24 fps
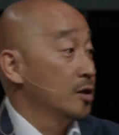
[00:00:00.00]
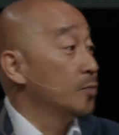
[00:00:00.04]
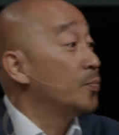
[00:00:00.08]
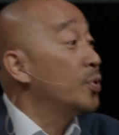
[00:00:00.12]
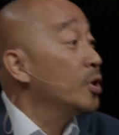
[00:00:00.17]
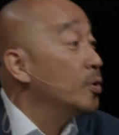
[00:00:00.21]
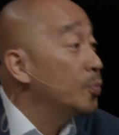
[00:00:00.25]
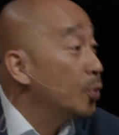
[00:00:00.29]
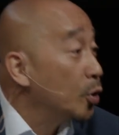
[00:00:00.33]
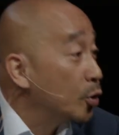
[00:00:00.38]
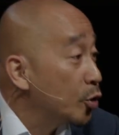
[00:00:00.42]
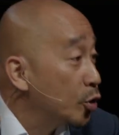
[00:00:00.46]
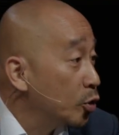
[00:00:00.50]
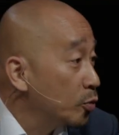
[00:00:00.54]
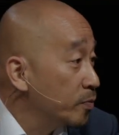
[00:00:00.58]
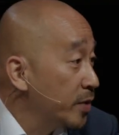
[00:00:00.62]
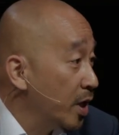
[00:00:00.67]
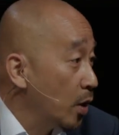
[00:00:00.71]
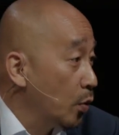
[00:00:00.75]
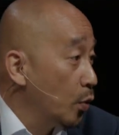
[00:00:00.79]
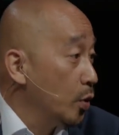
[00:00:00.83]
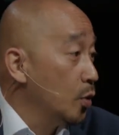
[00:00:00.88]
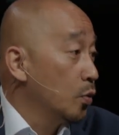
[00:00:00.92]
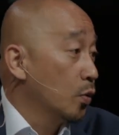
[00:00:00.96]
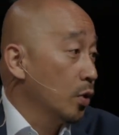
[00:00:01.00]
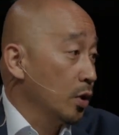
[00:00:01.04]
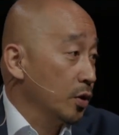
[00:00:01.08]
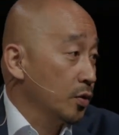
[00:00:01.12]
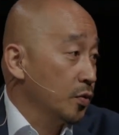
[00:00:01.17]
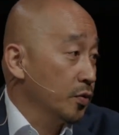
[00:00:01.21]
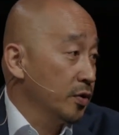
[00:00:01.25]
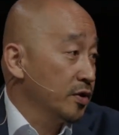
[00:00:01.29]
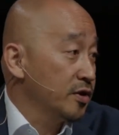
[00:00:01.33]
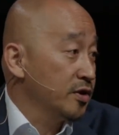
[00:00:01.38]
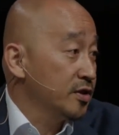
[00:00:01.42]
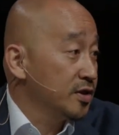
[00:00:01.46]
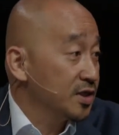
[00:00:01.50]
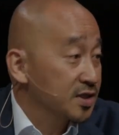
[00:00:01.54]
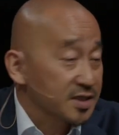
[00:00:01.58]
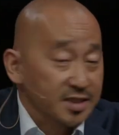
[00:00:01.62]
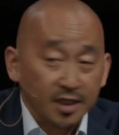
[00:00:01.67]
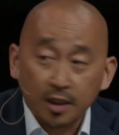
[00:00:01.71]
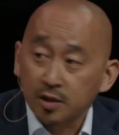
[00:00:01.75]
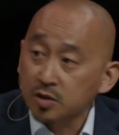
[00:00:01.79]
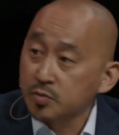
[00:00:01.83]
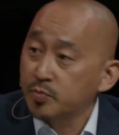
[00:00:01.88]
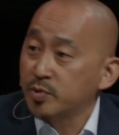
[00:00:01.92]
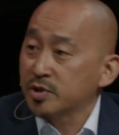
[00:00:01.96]
The people group that we work with in the
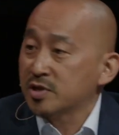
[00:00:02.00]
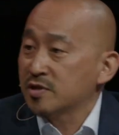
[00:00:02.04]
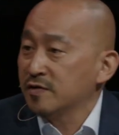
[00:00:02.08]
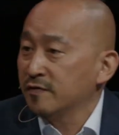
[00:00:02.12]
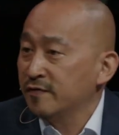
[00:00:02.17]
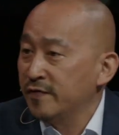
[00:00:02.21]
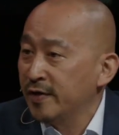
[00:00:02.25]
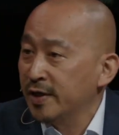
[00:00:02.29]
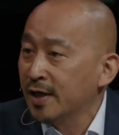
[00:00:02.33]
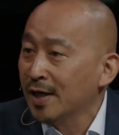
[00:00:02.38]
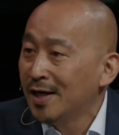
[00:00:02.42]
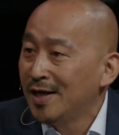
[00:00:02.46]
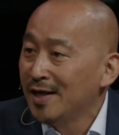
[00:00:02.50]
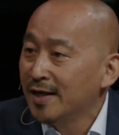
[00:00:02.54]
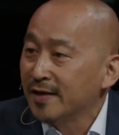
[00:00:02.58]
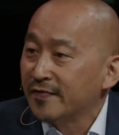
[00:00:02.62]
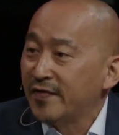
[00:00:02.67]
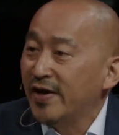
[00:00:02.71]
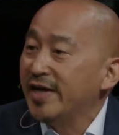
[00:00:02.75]
South Pacific,